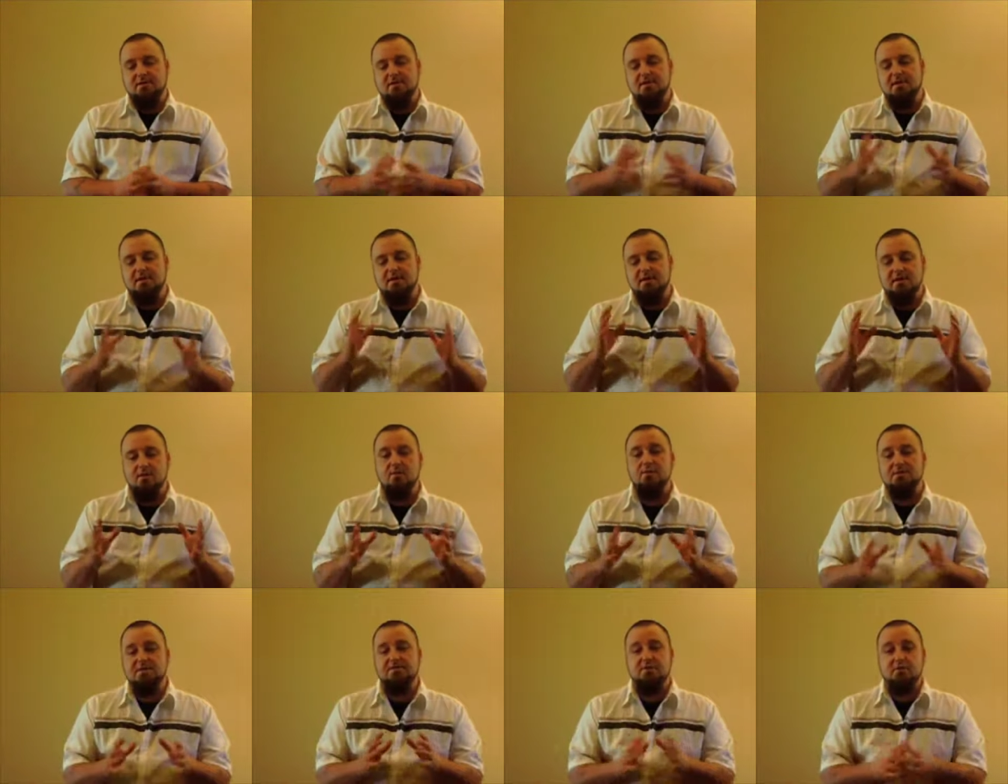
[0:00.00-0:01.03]
uh, a
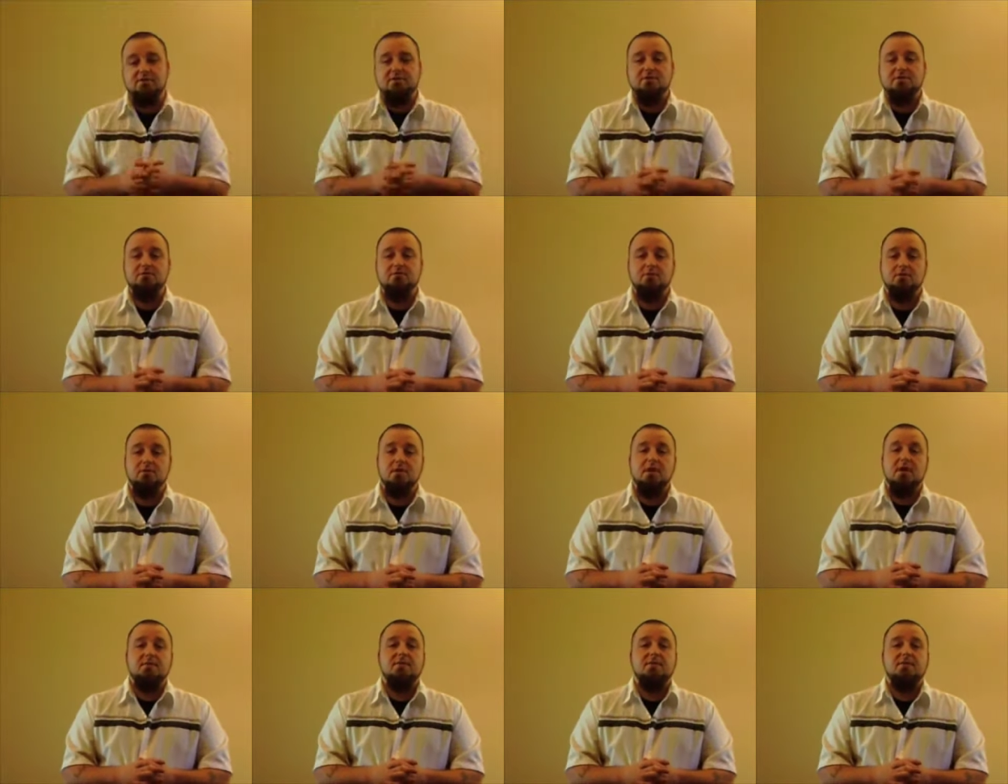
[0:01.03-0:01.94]
keyword difficulty tool